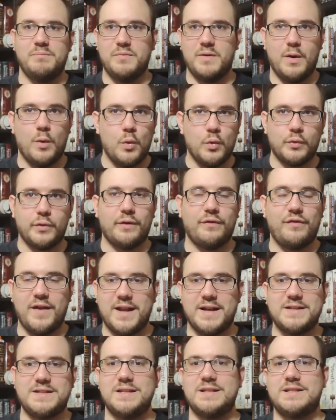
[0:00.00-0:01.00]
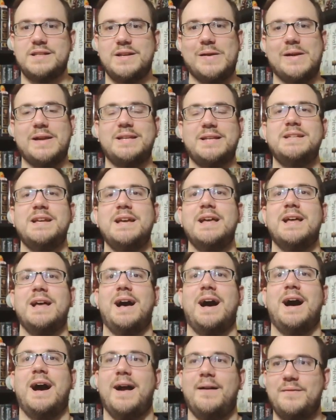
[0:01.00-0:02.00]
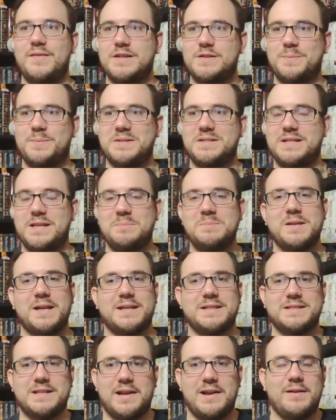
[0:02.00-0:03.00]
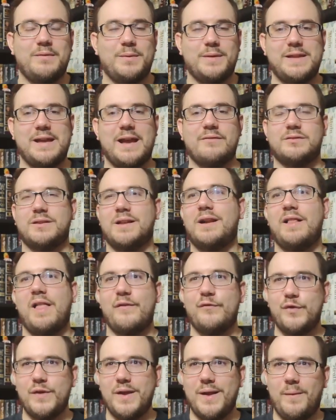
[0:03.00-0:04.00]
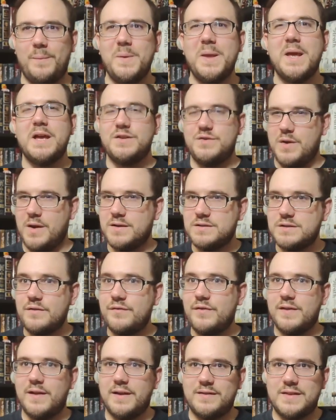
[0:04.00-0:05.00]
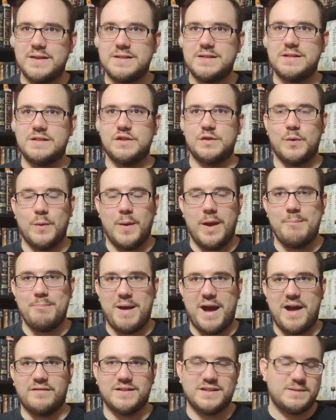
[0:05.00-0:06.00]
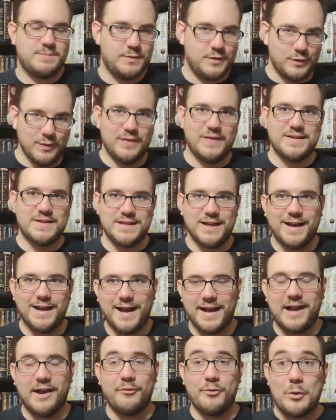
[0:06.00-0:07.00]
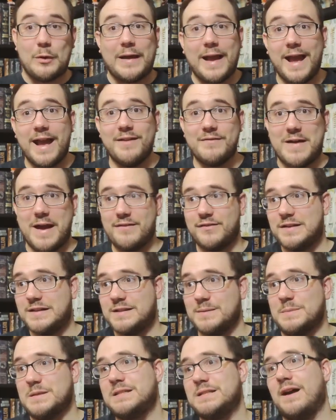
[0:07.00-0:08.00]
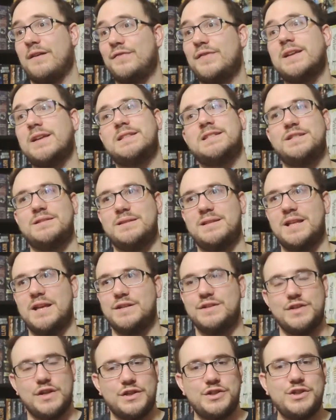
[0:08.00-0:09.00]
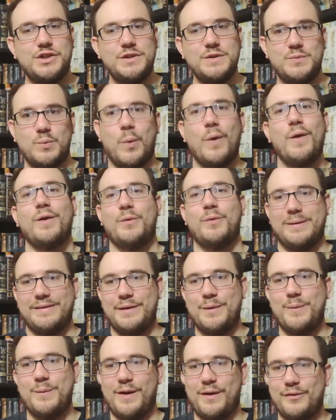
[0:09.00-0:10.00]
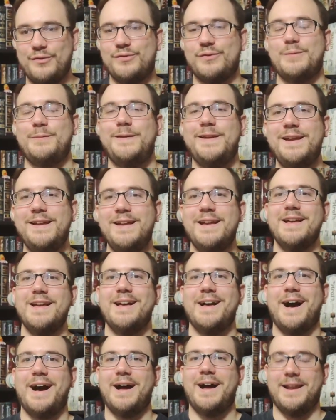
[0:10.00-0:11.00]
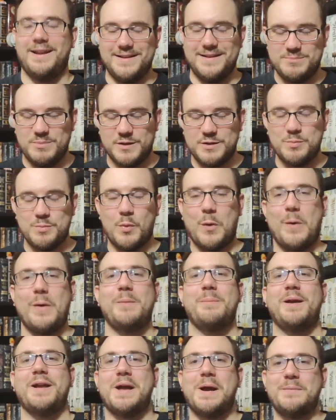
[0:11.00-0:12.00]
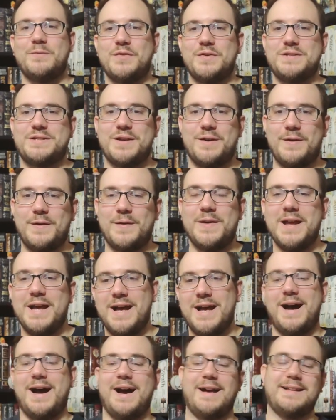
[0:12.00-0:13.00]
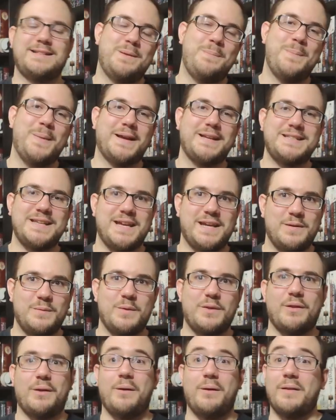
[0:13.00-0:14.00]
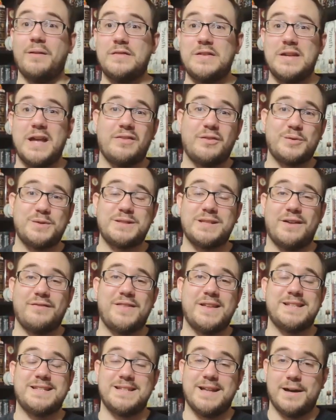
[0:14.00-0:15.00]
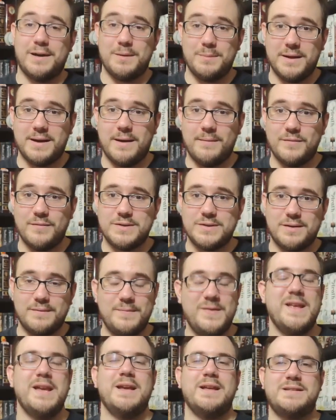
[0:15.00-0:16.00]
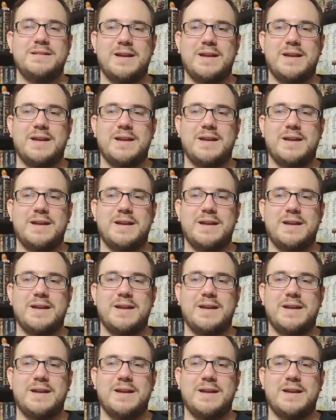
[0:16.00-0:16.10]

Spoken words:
older fantasy series, and this one seems like it's going to really have a lot of that feel. So I also feel like this is a great balance between this and Guy Gavriel K of having some stuff that should work really well for me, and is much more in my comfort zone, to mix in with all of the other stuff that's not in my comfort zone. So